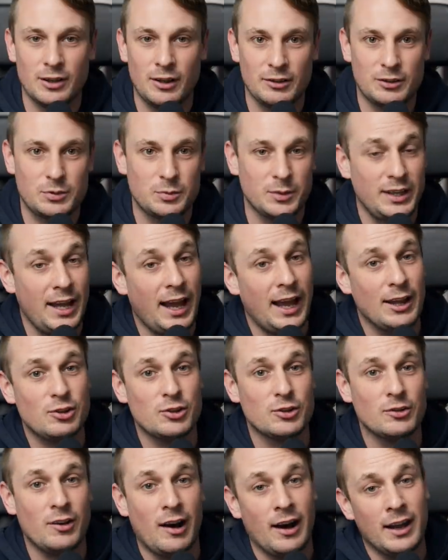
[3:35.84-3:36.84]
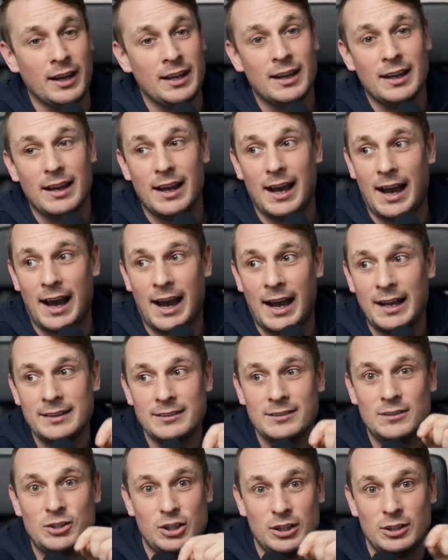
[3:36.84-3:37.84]
looks would catch her eye,
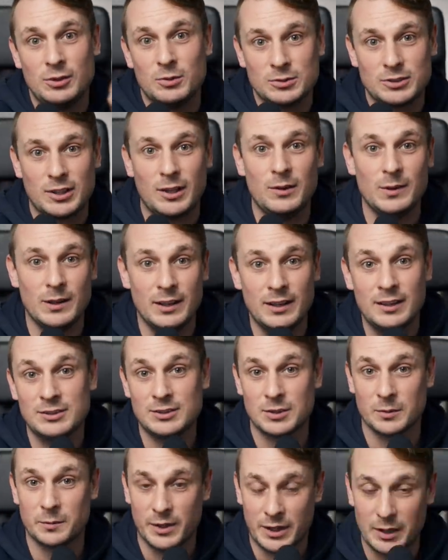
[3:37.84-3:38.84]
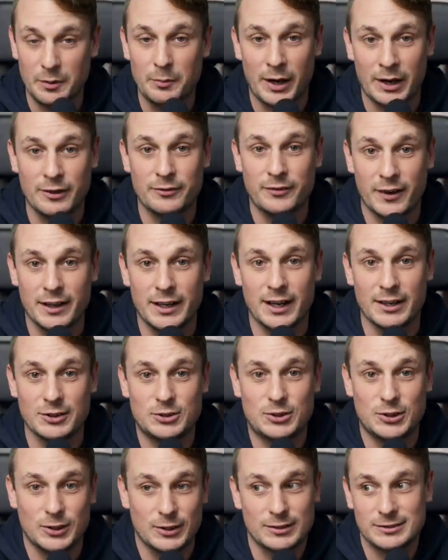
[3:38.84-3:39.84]
and she'd also learn something about
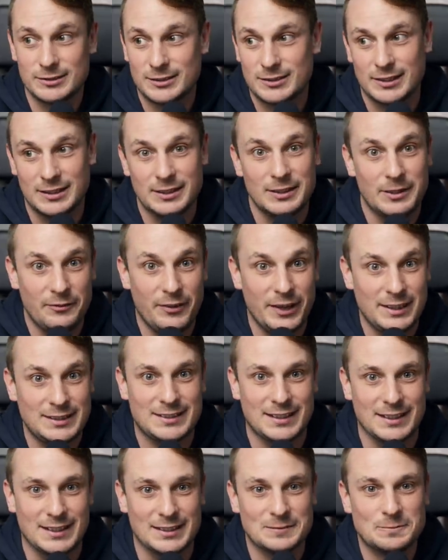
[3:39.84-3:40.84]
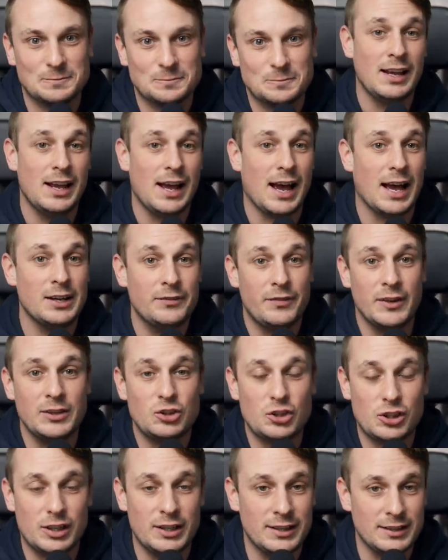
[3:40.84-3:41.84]
financials and investing. And
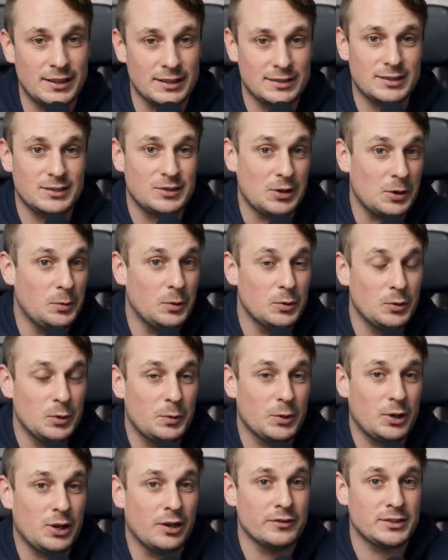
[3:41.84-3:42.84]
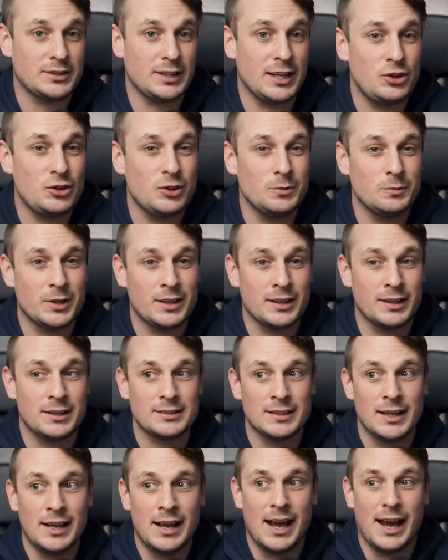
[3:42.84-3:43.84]
eventually, this has opened up a conversation with
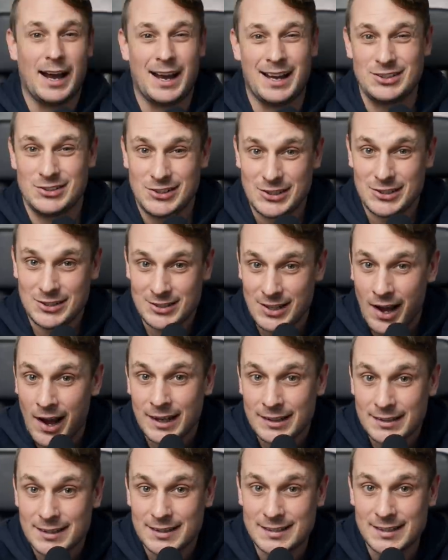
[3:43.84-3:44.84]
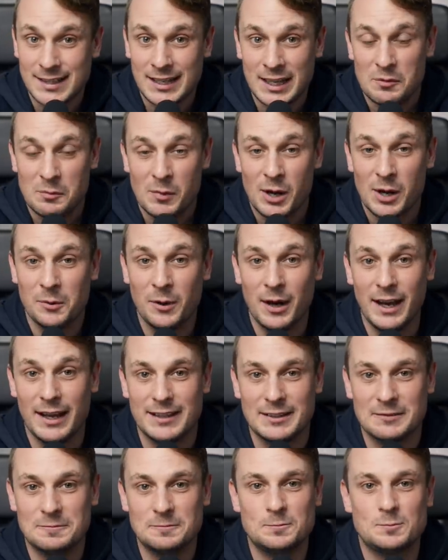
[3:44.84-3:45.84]
us, and she's starting to see it my
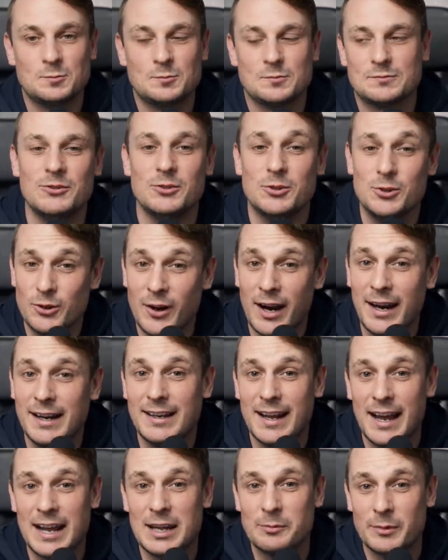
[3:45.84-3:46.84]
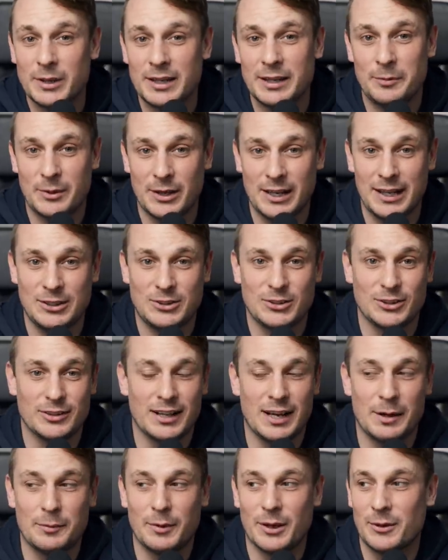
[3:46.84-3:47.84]
way. Grade A manipulation
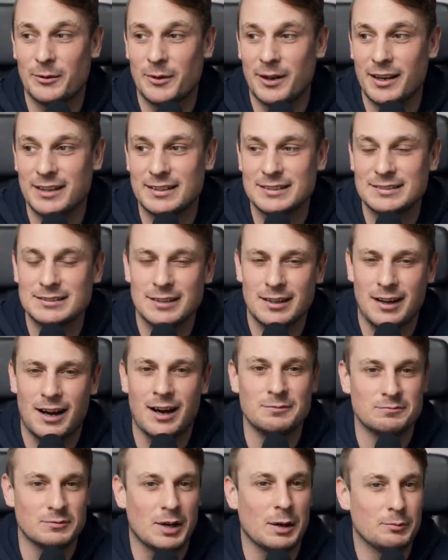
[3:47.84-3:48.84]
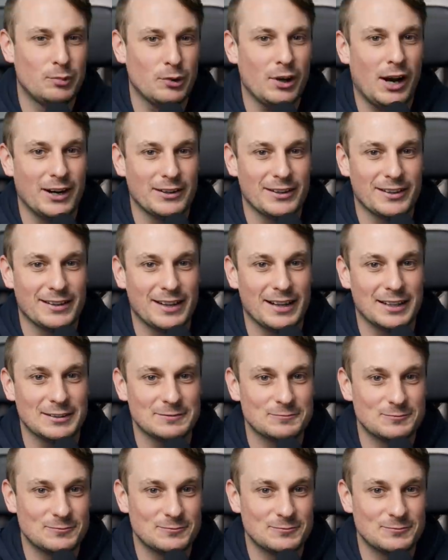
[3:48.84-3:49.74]
there, by the way. I'm, I'm proud of that.